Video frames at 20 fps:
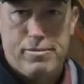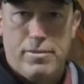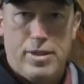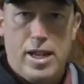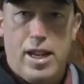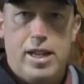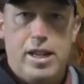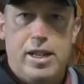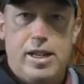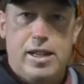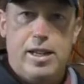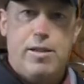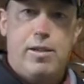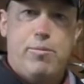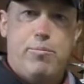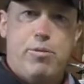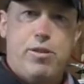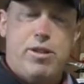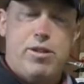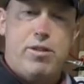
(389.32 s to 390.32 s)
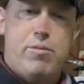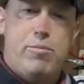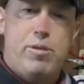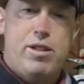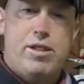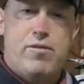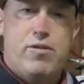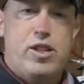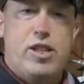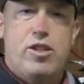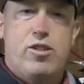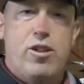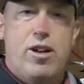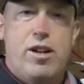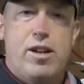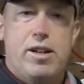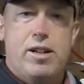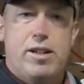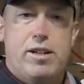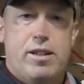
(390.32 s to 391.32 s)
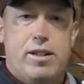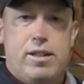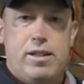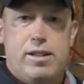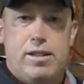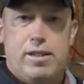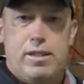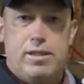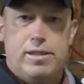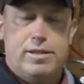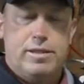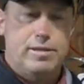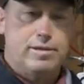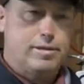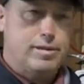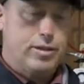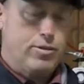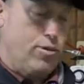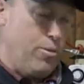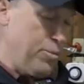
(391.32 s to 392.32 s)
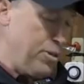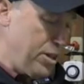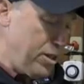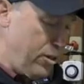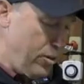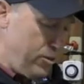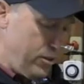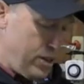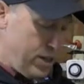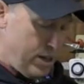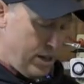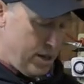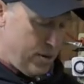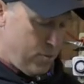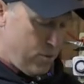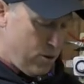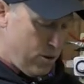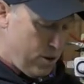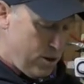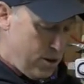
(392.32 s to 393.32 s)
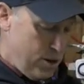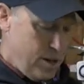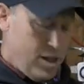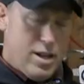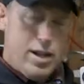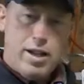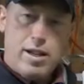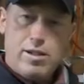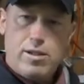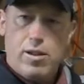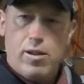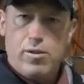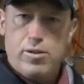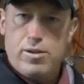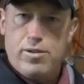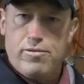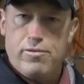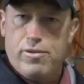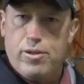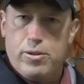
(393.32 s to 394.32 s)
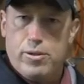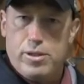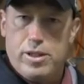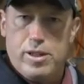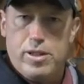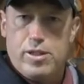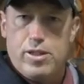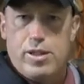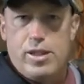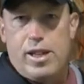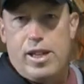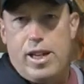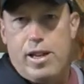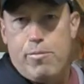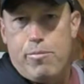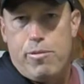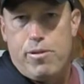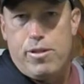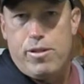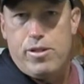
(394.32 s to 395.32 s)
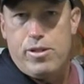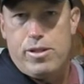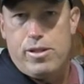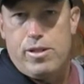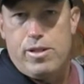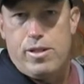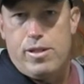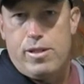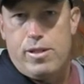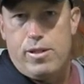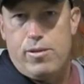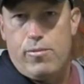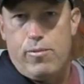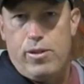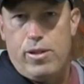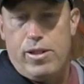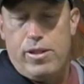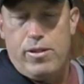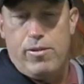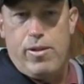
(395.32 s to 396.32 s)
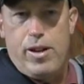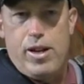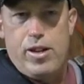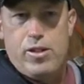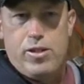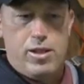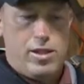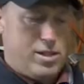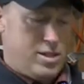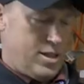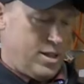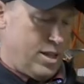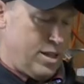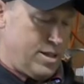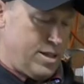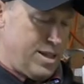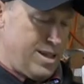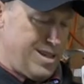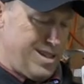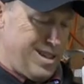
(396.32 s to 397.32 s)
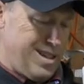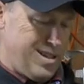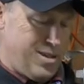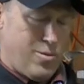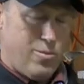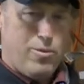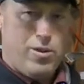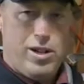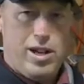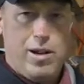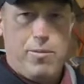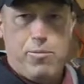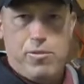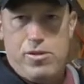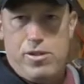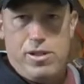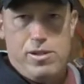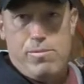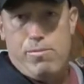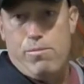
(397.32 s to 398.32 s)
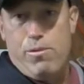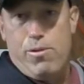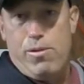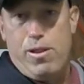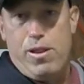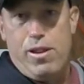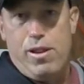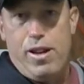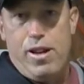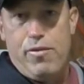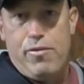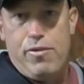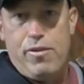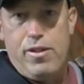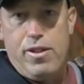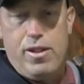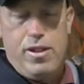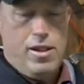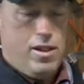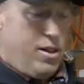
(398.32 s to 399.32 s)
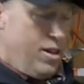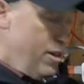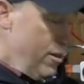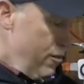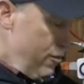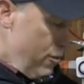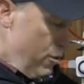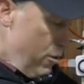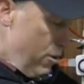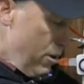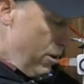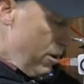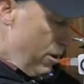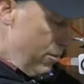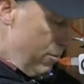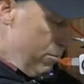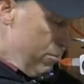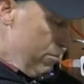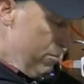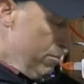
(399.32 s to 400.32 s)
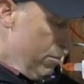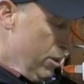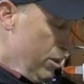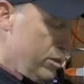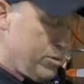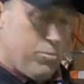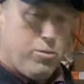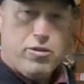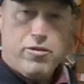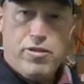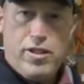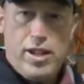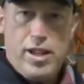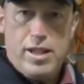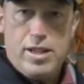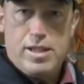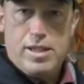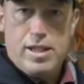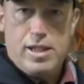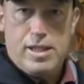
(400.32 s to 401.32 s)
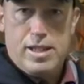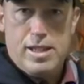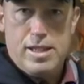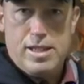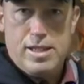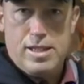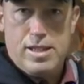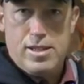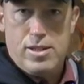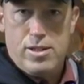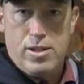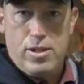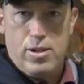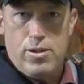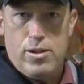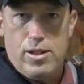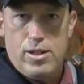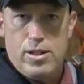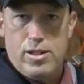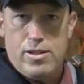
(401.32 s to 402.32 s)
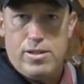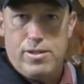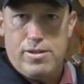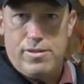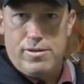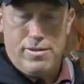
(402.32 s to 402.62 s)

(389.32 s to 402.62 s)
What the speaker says: any piece of electronic equipment that you don't need anymore, as long as the voltage and the amperage is within the range. This, as I said, is a 1 amp, which is more than enough for multiple fans like this. So I just